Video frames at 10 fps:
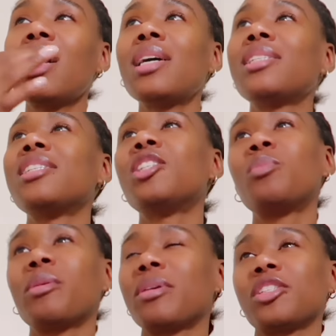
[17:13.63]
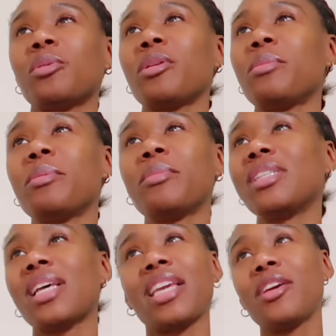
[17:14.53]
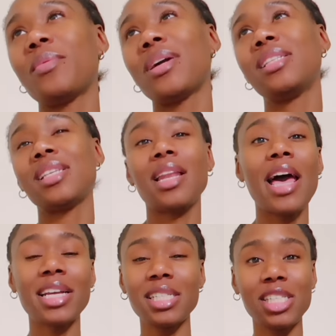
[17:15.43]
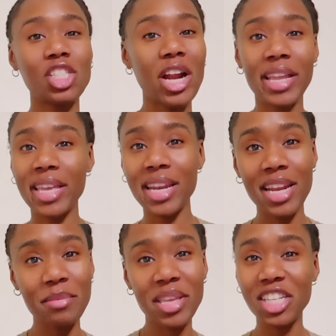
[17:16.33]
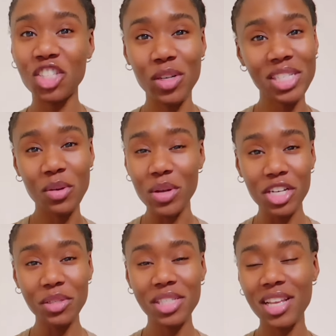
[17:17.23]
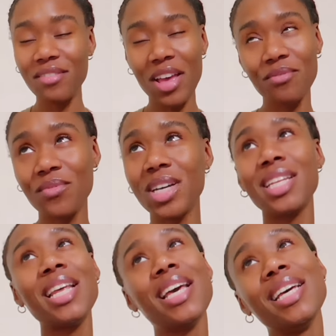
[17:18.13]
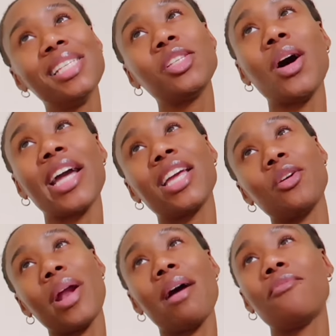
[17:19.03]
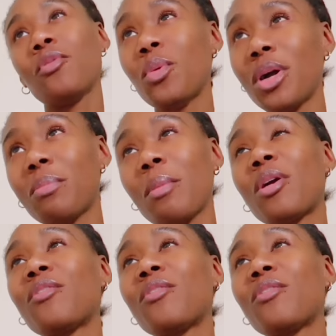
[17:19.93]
gosh, they just bring back so many memories. I can't wait until I actually start getting up, getting dressed, going to do stuff, having fun, so I can grab for my